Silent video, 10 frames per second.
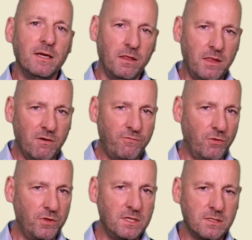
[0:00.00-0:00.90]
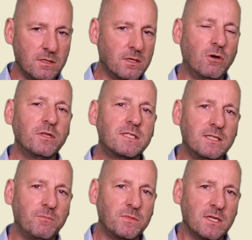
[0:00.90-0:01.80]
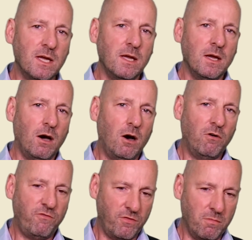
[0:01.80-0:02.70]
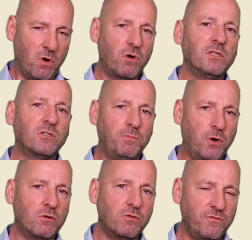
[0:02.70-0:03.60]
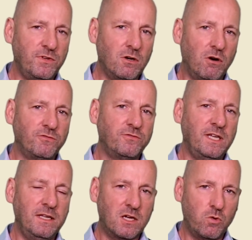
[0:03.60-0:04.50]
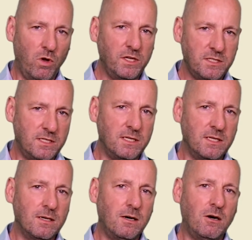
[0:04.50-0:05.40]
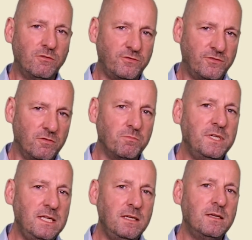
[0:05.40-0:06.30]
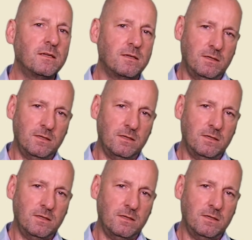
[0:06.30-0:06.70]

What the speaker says: And therefore, this concept of the moral topography of inequality, of being